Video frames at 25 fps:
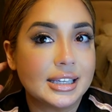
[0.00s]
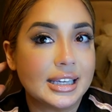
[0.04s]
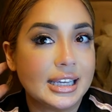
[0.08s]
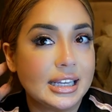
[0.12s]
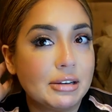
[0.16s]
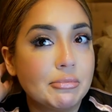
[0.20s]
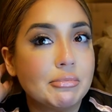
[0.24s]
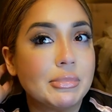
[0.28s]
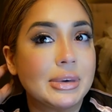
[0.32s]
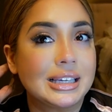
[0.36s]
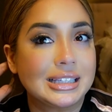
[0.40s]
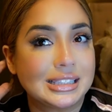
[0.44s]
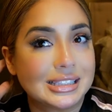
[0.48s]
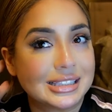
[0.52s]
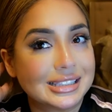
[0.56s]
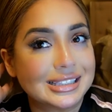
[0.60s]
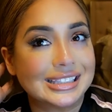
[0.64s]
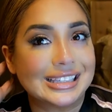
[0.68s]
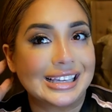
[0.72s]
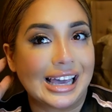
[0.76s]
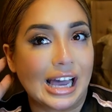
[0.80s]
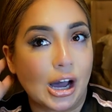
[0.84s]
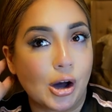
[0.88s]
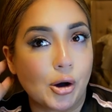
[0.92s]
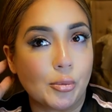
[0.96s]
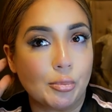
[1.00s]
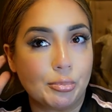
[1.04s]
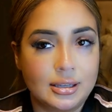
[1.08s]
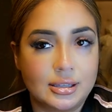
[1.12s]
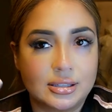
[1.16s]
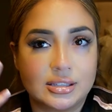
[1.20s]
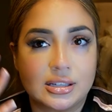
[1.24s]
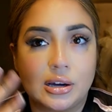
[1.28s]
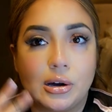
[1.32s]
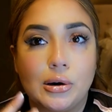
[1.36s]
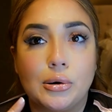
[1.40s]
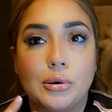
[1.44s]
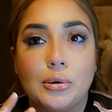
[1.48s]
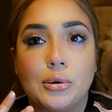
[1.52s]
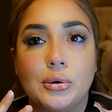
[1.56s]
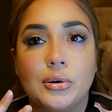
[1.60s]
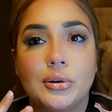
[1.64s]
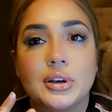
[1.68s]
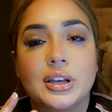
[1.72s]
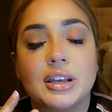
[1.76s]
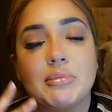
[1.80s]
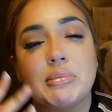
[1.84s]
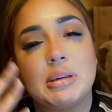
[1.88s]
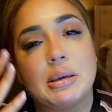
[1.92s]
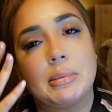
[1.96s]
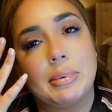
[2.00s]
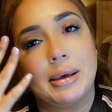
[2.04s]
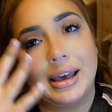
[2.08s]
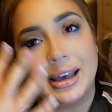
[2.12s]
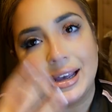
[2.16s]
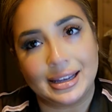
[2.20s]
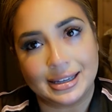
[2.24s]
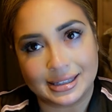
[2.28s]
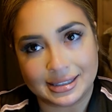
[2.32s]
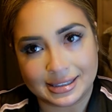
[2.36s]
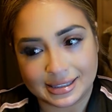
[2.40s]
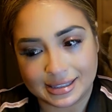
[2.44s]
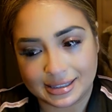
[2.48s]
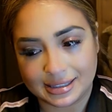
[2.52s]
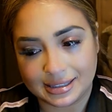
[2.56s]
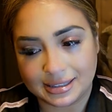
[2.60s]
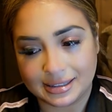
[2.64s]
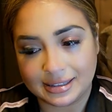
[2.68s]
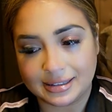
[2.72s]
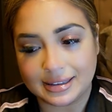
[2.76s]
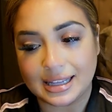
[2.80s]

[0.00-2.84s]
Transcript: in my scalp. So give me a pass.